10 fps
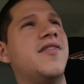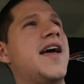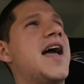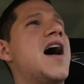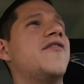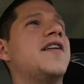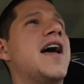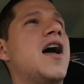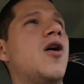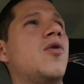They have
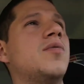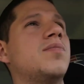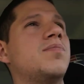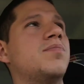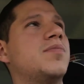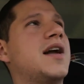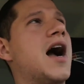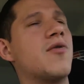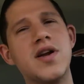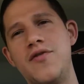now
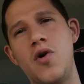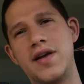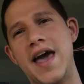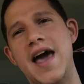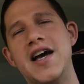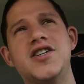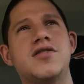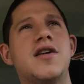got rid of all cash.